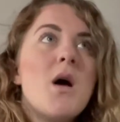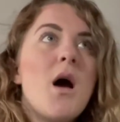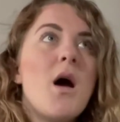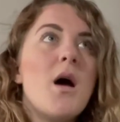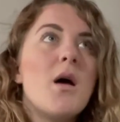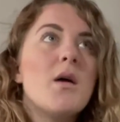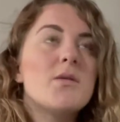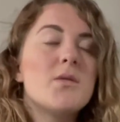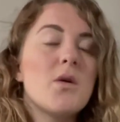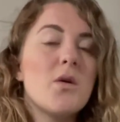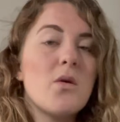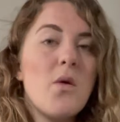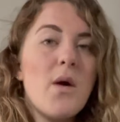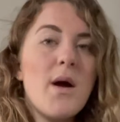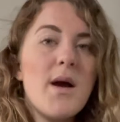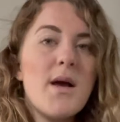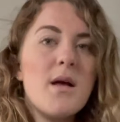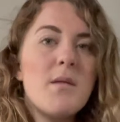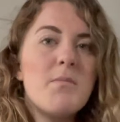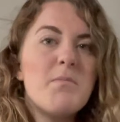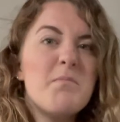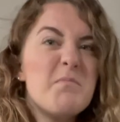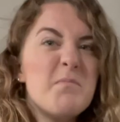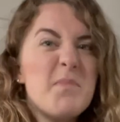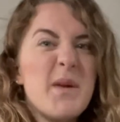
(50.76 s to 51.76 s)
So quite
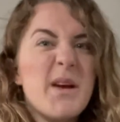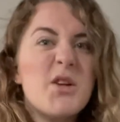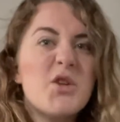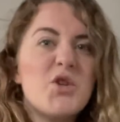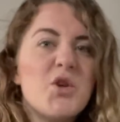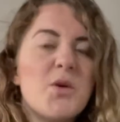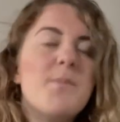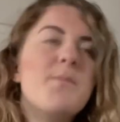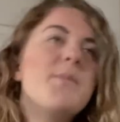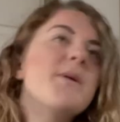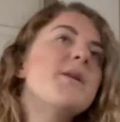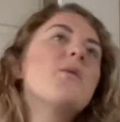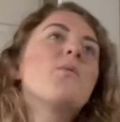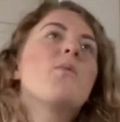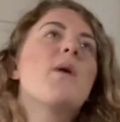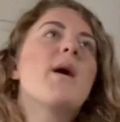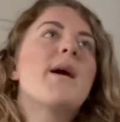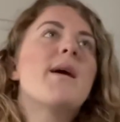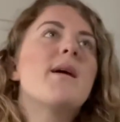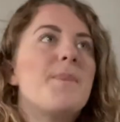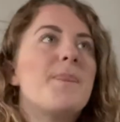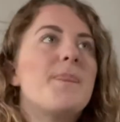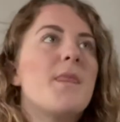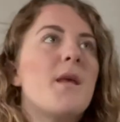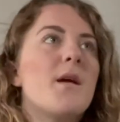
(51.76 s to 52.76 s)
a big jump in a
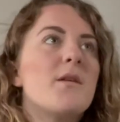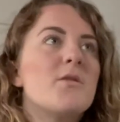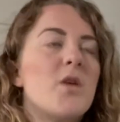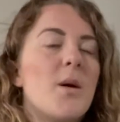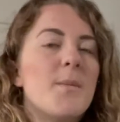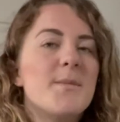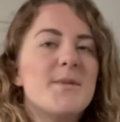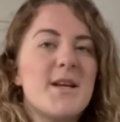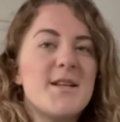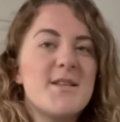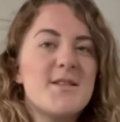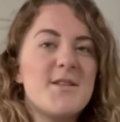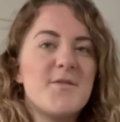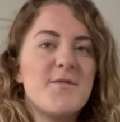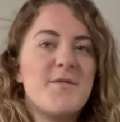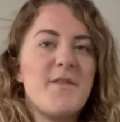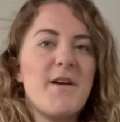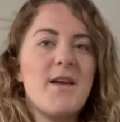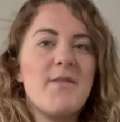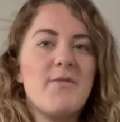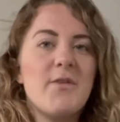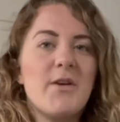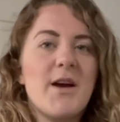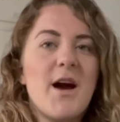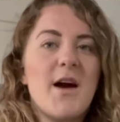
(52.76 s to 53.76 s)
way. Tom tends to
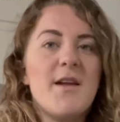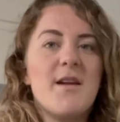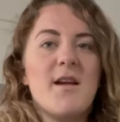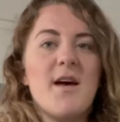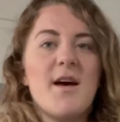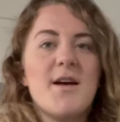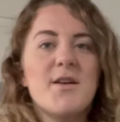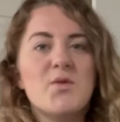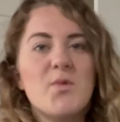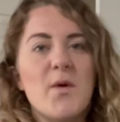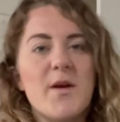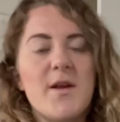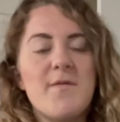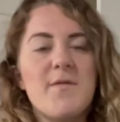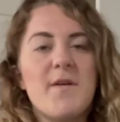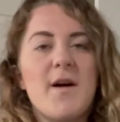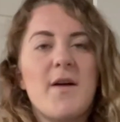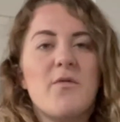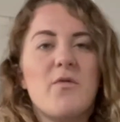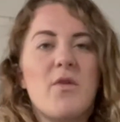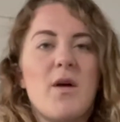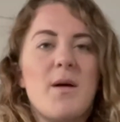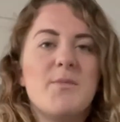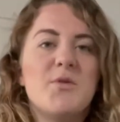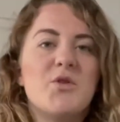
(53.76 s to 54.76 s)
favour kind of like
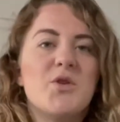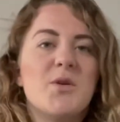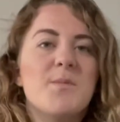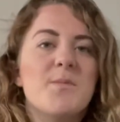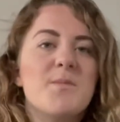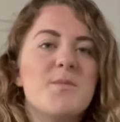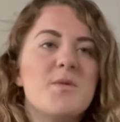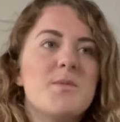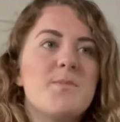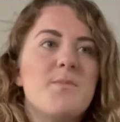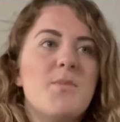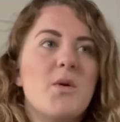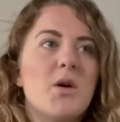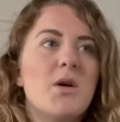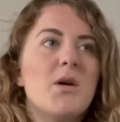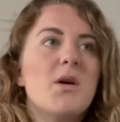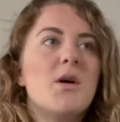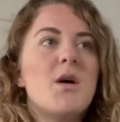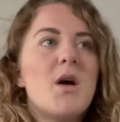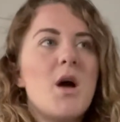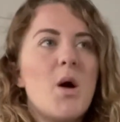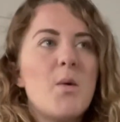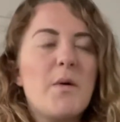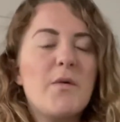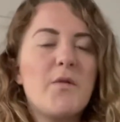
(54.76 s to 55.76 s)
25 gram jumps, but
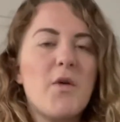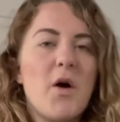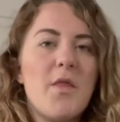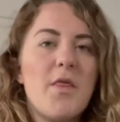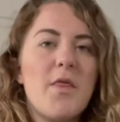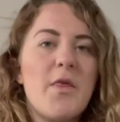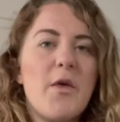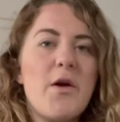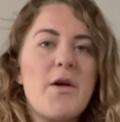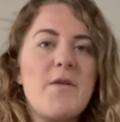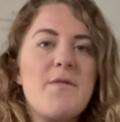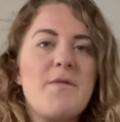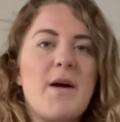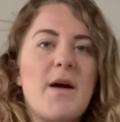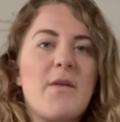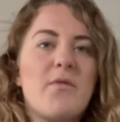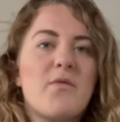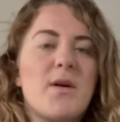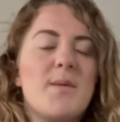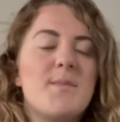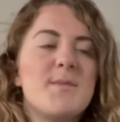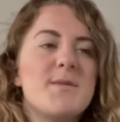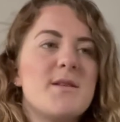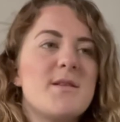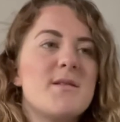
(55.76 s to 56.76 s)
we've gone 35
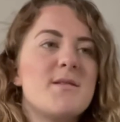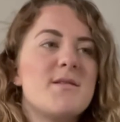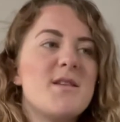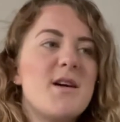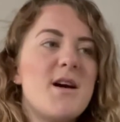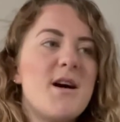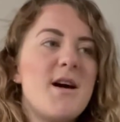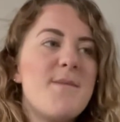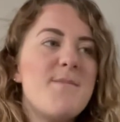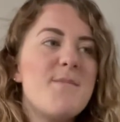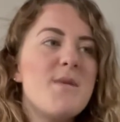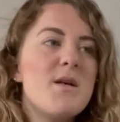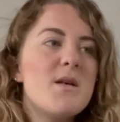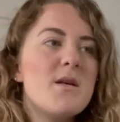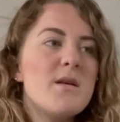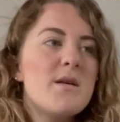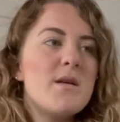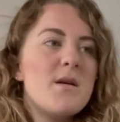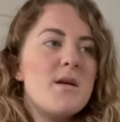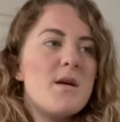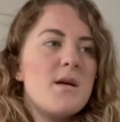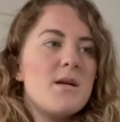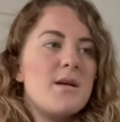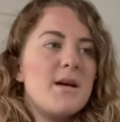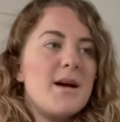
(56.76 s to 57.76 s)
grams this time.
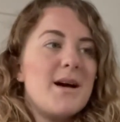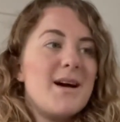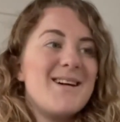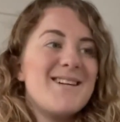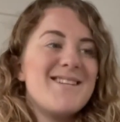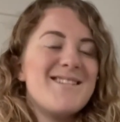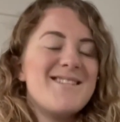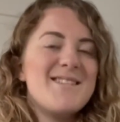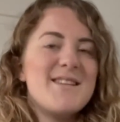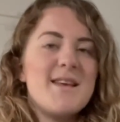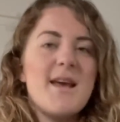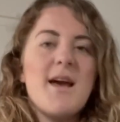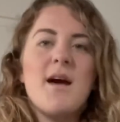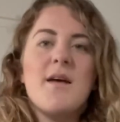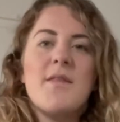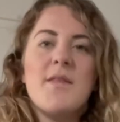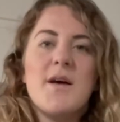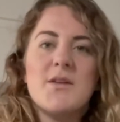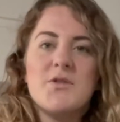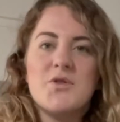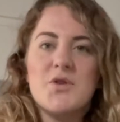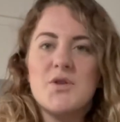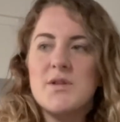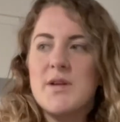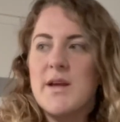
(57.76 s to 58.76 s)
And yeah,
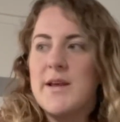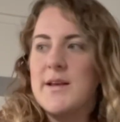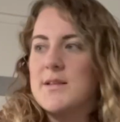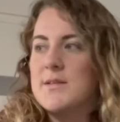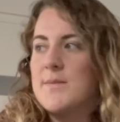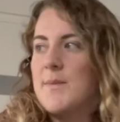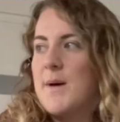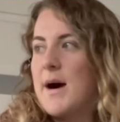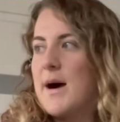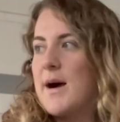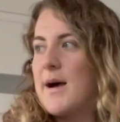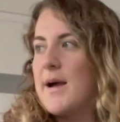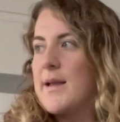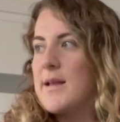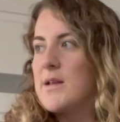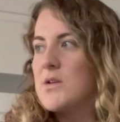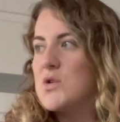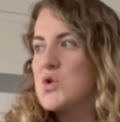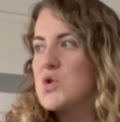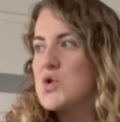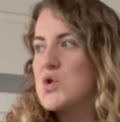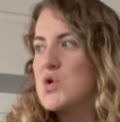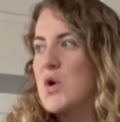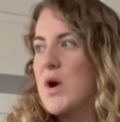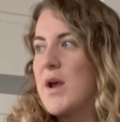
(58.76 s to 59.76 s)
that just takes my
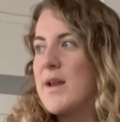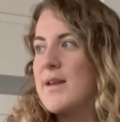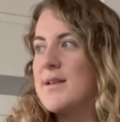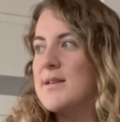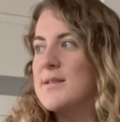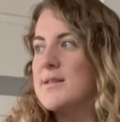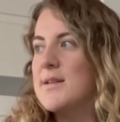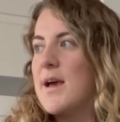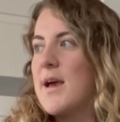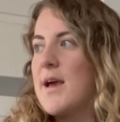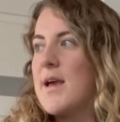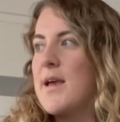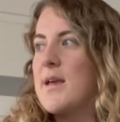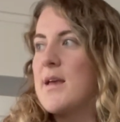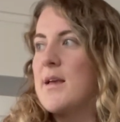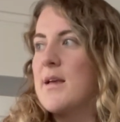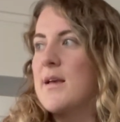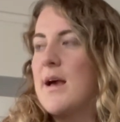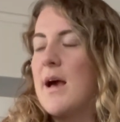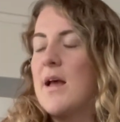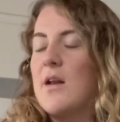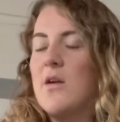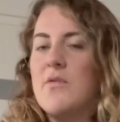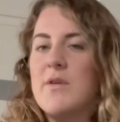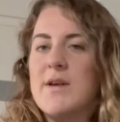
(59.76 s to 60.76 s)
training day
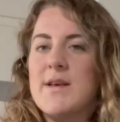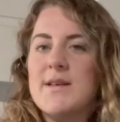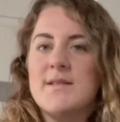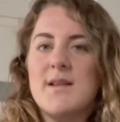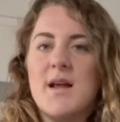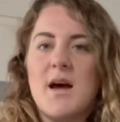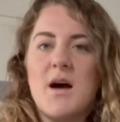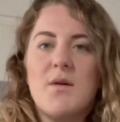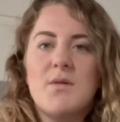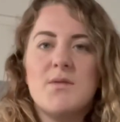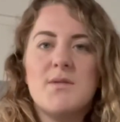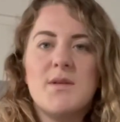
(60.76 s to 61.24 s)
calories now to